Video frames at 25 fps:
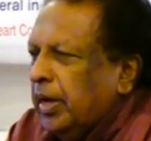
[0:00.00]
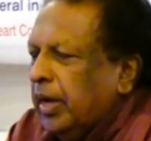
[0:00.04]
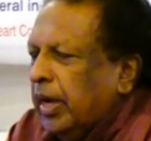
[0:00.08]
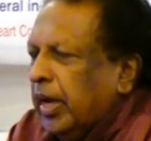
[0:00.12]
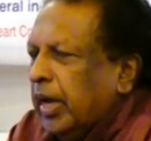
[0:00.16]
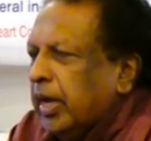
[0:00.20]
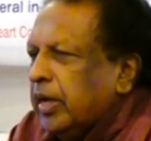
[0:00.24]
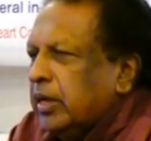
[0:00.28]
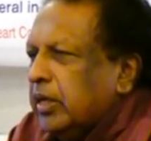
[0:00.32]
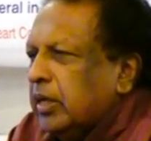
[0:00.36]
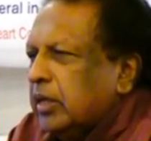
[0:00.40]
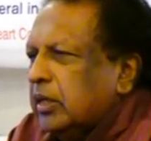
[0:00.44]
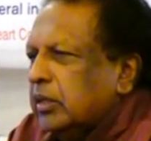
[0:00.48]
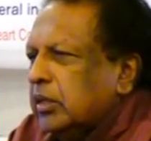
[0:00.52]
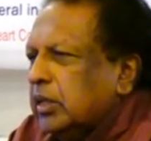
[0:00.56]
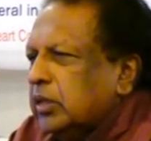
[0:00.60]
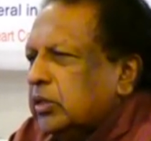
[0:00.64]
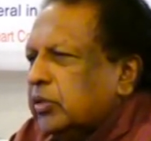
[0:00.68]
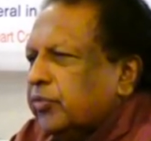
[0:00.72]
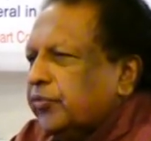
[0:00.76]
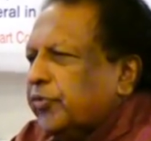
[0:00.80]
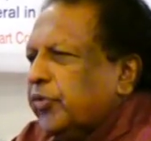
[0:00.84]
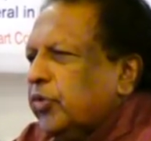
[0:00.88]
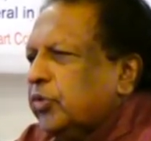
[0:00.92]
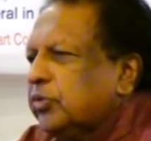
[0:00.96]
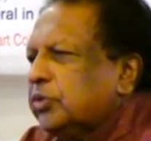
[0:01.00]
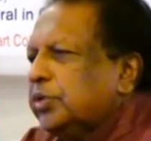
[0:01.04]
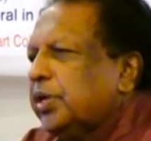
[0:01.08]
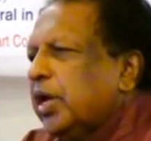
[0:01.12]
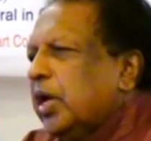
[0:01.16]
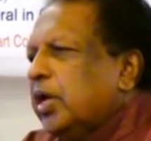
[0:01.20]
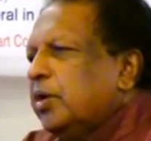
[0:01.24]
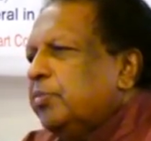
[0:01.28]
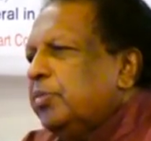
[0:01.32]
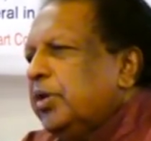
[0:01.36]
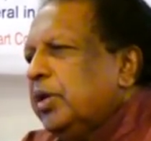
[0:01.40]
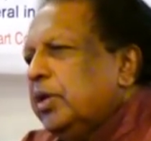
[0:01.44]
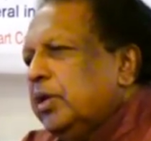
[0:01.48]
And this, of course,
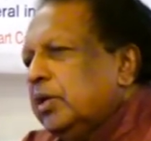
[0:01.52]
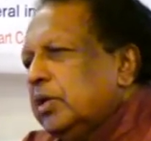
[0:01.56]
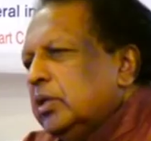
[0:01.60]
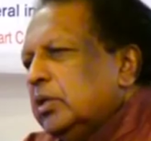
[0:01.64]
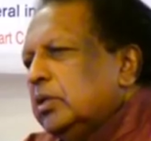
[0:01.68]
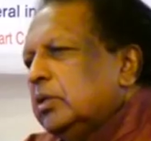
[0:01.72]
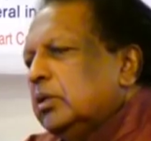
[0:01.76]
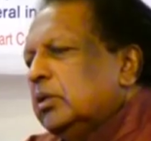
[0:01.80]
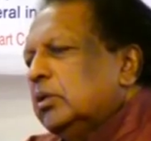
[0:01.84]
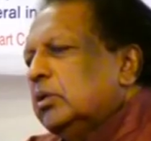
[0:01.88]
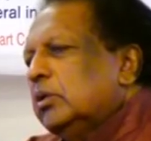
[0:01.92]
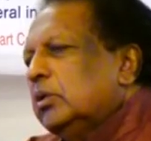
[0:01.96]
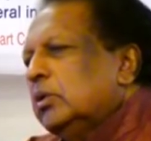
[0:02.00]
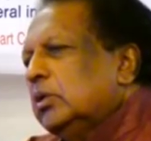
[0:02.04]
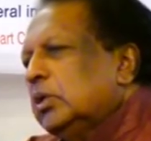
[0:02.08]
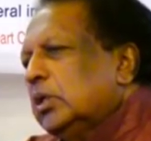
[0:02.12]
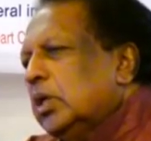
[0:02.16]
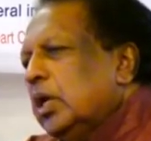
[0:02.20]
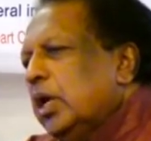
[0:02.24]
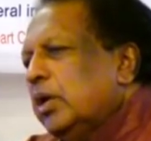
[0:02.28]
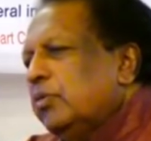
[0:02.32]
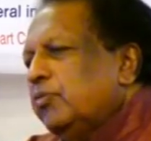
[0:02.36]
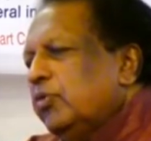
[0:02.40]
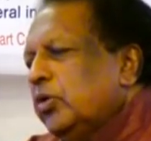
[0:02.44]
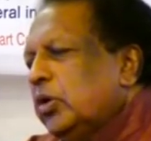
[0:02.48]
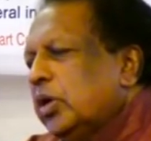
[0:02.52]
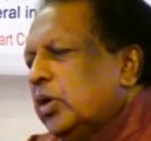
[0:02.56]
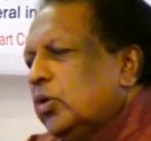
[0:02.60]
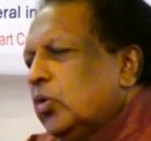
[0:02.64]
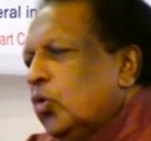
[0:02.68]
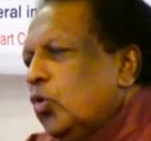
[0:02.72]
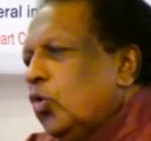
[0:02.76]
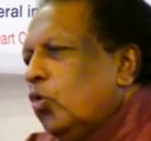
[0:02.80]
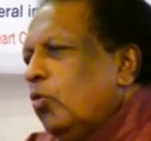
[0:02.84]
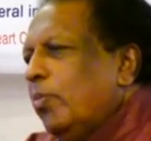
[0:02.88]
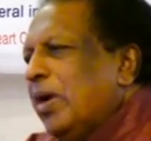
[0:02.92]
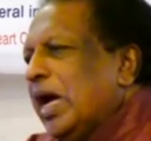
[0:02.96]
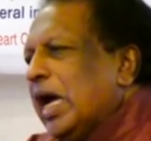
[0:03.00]
can
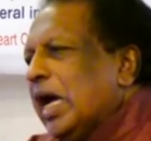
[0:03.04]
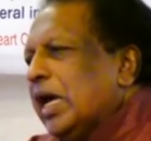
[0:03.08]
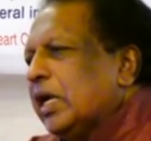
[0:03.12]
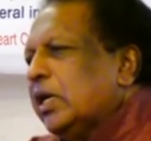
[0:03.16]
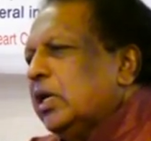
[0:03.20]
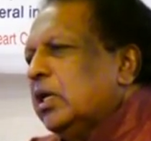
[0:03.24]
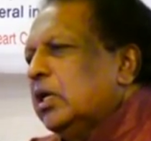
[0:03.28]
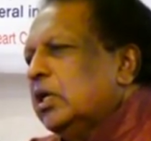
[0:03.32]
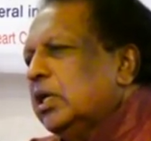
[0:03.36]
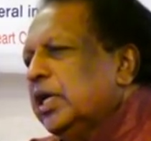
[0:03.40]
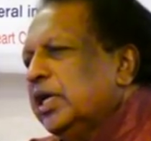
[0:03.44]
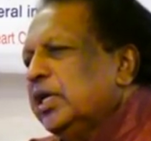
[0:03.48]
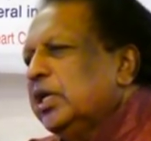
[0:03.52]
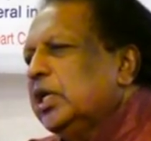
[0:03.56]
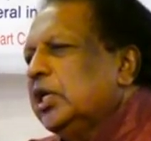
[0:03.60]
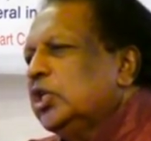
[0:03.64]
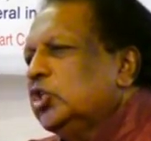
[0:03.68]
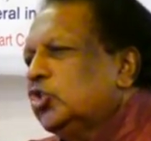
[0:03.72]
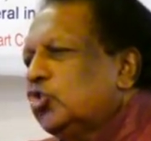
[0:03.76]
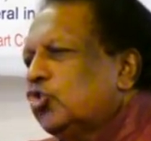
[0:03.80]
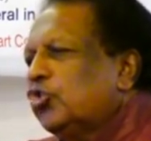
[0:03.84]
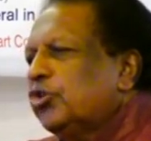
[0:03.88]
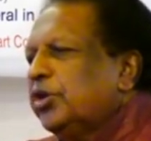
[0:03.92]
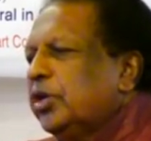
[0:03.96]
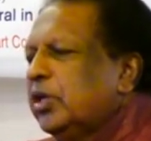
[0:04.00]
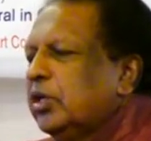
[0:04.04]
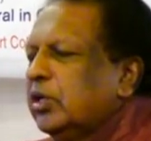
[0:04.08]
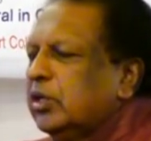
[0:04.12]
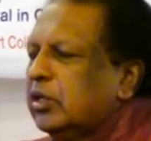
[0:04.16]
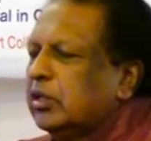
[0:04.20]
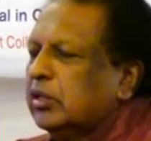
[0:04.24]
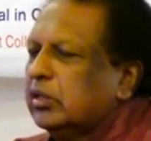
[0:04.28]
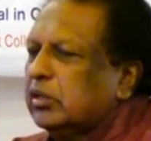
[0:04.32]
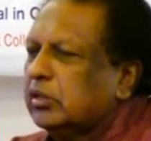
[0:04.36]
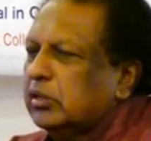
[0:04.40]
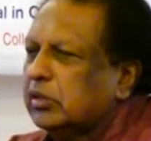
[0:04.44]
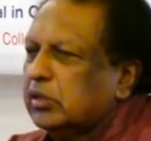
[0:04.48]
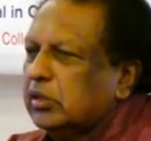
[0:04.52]
go back in history,
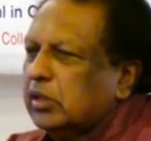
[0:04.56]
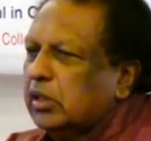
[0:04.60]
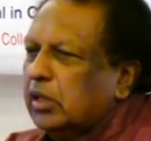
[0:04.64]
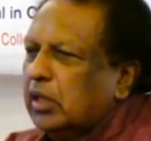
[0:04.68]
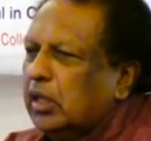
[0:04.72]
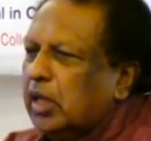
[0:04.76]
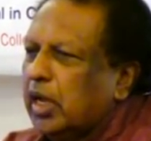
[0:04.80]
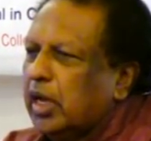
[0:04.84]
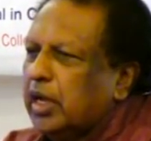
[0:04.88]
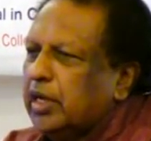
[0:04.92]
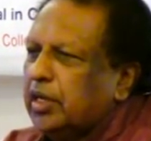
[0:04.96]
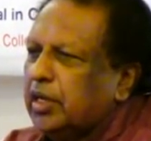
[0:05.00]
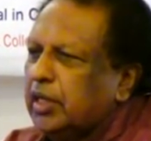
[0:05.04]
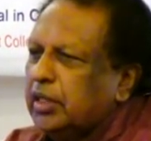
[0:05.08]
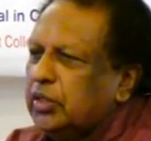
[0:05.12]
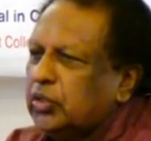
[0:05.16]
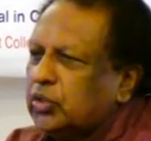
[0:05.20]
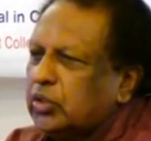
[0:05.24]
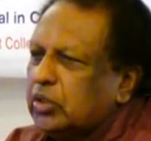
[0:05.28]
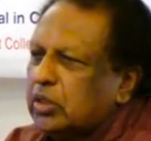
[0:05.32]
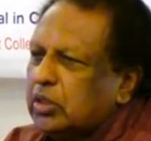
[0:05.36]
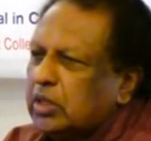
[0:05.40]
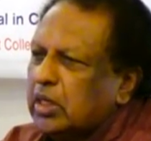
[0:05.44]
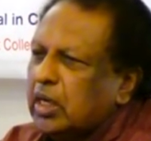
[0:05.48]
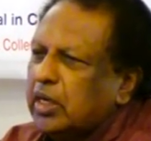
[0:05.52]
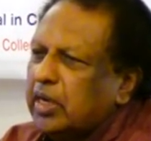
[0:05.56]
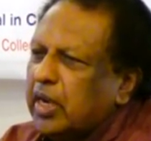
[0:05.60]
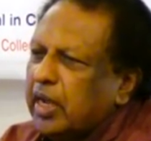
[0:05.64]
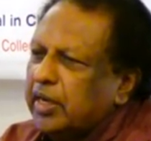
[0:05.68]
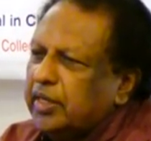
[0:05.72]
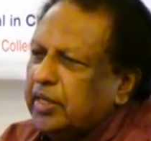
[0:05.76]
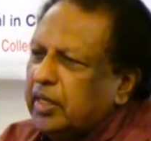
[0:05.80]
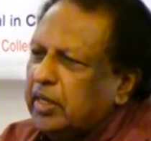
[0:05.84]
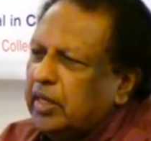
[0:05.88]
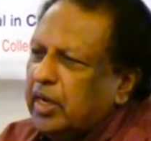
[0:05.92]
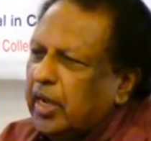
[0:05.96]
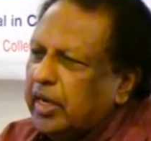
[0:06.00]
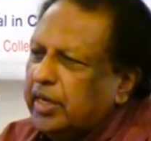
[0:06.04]
at least till
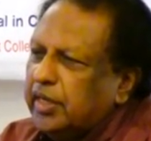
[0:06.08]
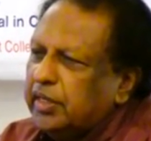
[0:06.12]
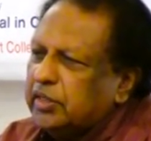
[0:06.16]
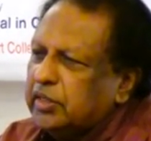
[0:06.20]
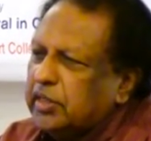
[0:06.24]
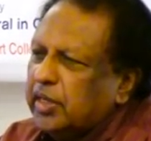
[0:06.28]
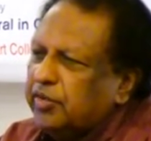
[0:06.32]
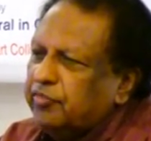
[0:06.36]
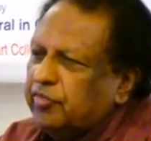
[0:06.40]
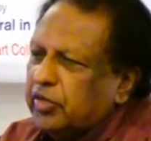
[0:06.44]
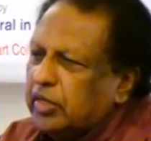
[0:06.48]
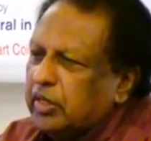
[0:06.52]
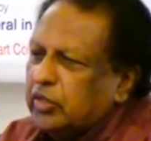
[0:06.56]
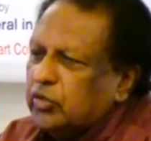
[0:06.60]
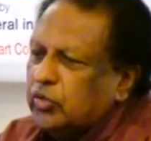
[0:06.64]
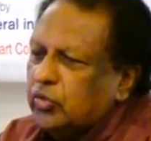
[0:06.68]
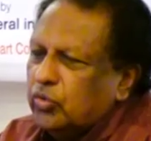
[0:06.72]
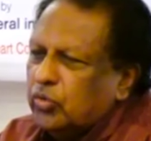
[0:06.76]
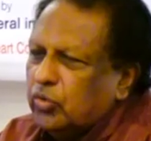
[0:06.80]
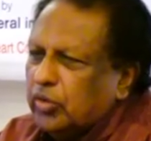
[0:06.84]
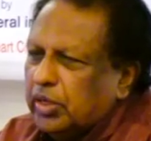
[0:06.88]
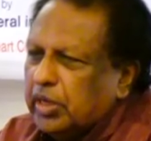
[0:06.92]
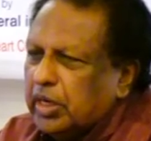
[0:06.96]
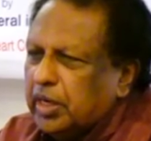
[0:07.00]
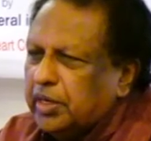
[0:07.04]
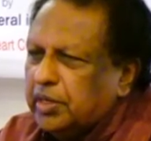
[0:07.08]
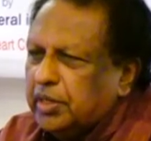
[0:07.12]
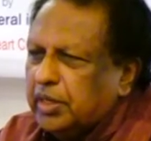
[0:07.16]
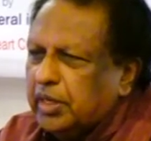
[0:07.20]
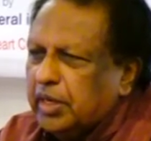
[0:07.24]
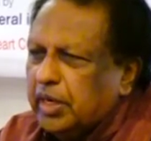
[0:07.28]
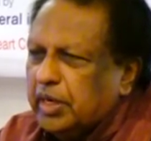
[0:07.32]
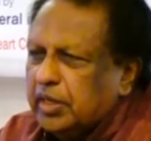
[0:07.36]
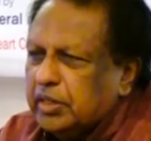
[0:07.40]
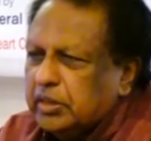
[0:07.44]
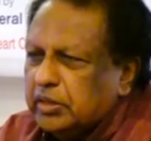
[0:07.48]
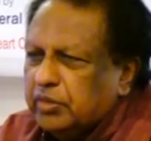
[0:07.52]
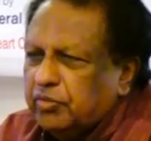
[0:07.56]
1997. As you know,
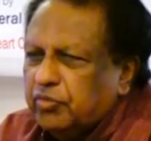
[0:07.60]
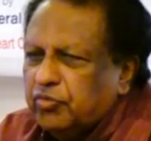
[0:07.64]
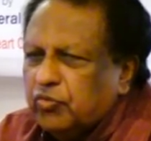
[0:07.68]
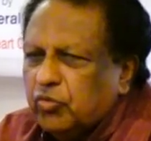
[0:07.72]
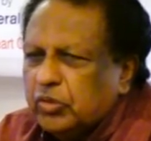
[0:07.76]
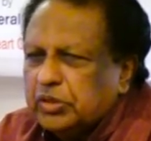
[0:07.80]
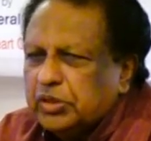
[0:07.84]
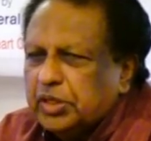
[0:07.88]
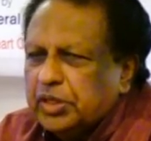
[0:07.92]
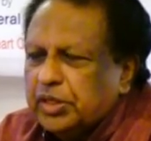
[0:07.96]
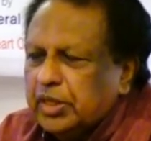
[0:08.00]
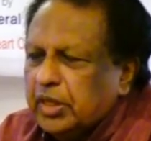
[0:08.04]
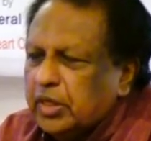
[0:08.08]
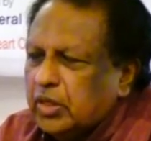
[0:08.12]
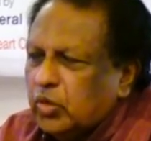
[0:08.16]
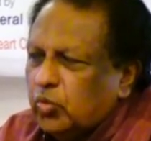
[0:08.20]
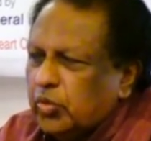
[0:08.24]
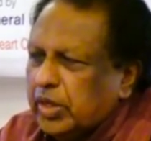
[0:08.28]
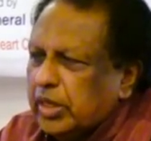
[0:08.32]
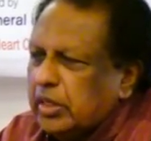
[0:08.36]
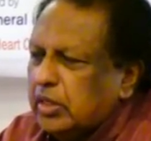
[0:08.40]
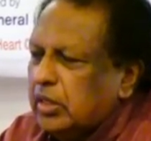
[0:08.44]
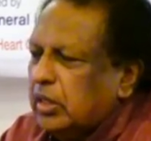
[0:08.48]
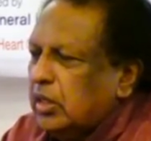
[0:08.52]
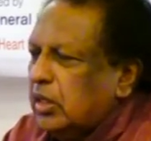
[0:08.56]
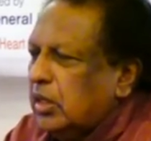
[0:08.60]
1997 was the year when